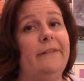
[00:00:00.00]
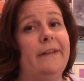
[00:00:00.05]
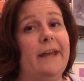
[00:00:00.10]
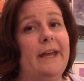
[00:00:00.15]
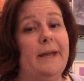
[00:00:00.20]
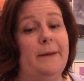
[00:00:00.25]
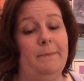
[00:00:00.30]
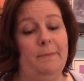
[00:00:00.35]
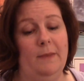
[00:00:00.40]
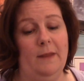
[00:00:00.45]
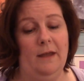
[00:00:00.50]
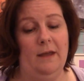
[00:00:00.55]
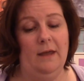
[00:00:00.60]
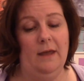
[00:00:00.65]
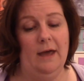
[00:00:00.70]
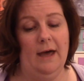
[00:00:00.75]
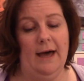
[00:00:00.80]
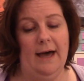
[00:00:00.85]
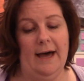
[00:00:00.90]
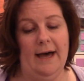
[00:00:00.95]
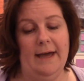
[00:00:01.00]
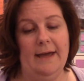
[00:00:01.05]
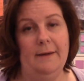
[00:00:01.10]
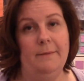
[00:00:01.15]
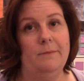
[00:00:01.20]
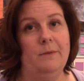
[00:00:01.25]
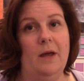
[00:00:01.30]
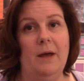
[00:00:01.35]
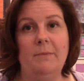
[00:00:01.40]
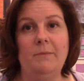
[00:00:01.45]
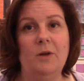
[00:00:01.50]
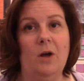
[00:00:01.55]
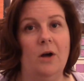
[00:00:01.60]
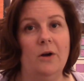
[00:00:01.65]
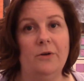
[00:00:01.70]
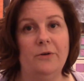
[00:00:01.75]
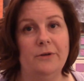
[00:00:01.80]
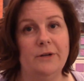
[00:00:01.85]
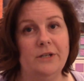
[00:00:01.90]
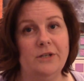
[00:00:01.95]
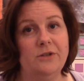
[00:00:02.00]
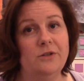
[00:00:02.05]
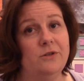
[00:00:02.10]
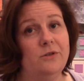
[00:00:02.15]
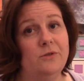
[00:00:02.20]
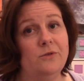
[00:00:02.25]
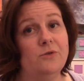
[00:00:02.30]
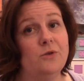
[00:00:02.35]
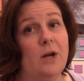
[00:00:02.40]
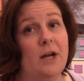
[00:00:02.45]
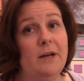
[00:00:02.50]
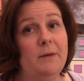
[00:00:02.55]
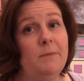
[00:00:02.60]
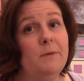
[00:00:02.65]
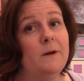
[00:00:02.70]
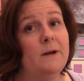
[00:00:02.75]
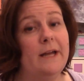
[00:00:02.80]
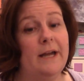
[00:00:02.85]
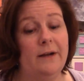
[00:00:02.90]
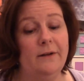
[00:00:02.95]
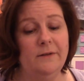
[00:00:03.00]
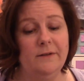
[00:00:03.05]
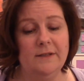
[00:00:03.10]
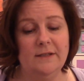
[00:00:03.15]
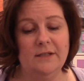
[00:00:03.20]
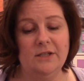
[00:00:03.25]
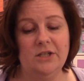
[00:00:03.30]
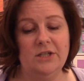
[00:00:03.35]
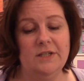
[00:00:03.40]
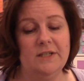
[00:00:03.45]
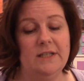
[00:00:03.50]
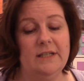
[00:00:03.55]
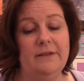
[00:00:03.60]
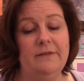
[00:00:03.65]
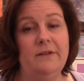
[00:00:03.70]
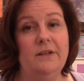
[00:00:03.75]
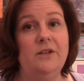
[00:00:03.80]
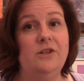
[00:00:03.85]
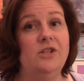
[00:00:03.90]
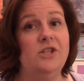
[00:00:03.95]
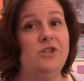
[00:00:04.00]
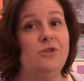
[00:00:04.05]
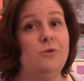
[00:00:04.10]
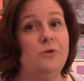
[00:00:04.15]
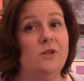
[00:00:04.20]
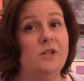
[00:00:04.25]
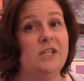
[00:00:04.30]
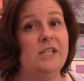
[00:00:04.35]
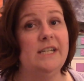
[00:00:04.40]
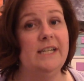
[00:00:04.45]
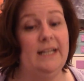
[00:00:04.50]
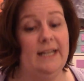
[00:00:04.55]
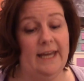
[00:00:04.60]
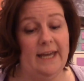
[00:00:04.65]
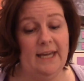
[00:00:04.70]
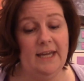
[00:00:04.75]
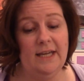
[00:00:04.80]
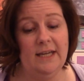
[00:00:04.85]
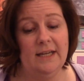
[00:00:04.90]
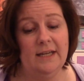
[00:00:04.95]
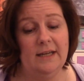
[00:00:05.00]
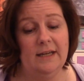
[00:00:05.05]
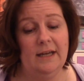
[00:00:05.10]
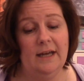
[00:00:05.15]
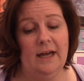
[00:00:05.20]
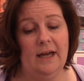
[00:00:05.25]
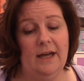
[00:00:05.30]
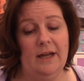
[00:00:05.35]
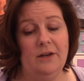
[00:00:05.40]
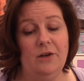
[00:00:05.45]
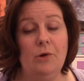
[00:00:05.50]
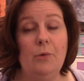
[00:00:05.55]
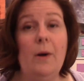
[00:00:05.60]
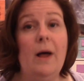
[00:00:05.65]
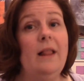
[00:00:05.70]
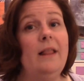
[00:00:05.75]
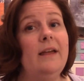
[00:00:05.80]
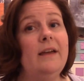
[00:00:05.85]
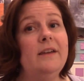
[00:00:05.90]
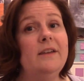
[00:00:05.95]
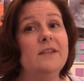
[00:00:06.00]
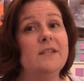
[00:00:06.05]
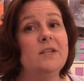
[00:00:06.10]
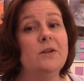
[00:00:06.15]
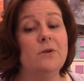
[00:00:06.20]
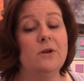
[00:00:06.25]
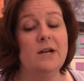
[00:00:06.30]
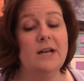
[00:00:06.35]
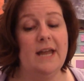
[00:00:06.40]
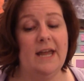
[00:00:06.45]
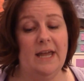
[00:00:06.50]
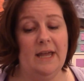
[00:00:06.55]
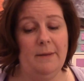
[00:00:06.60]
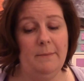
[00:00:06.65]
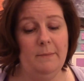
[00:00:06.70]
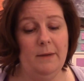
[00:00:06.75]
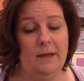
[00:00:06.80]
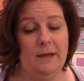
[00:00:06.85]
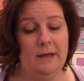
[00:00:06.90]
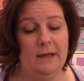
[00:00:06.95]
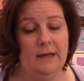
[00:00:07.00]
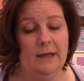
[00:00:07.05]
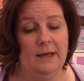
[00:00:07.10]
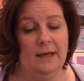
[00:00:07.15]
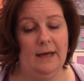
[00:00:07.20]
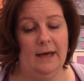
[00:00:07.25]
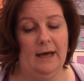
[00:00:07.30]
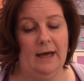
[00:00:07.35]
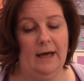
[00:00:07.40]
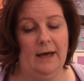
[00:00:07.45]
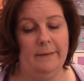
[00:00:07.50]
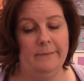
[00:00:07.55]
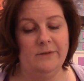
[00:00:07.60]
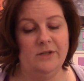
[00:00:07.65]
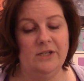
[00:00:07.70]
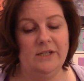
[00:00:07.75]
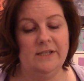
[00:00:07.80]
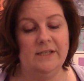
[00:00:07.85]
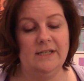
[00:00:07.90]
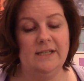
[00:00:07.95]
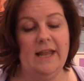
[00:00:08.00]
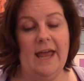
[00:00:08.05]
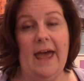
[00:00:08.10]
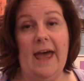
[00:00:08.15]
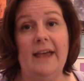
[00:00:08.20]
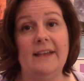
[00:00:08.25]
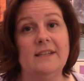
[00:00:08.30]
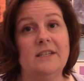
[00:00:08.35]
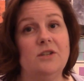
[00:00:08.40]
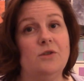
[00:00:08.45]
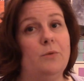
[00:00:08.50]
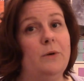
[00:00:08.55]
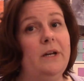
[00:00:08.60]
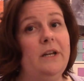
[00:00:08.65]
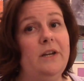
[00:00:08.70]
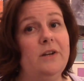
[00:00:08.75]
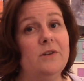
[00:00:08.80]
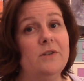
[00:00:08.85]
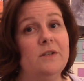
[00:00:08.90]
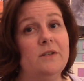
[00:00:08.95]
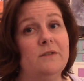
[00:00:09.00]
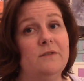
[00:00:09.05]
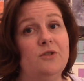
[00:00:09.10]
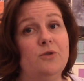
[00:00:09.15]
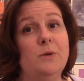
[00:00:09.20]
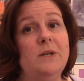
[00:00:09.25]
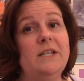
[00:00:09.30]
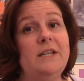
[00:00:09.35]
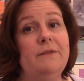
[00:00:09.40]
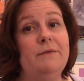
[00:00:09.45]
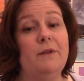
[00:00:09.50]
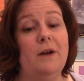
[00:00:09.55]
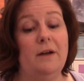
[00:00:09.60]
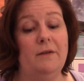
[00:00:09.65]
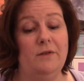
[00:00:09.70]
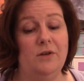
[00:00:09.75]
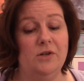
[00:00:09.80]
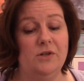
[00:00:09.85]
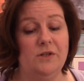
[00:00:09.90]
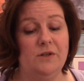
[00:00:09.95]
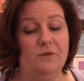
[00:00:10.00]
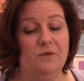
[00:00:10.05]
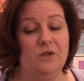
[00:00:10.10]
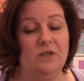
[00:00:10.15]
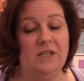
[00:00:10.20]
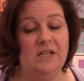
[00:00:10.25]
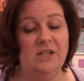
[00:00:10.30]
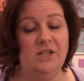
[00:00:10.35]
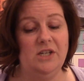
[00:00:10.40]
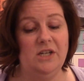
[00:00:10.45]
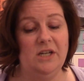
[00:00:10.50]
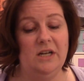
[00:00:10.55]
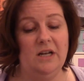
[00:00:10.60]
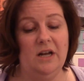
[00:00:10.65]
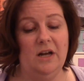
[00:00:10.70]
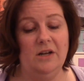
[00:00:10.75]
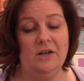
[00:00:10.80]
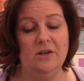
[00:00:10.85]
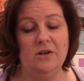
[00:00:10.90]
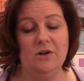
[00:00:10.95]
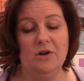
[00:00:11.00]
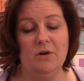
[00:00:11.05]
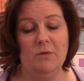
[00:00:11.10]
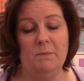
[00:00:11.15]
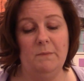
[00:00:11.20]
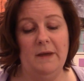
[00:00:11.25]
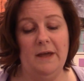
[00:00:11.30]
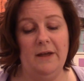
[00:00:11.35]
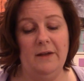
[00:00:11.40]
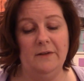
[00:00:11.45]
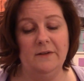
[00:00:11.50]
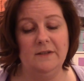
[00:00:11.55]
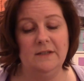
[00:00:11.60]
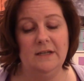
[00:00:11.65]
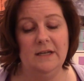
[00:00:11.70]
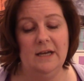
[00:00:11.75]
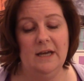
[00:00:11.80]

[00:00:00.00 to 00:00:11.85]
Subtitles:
name I am not going to try to pronounce. She's living in Chile. Noella is her name. She has 25 years of stitching under her belt.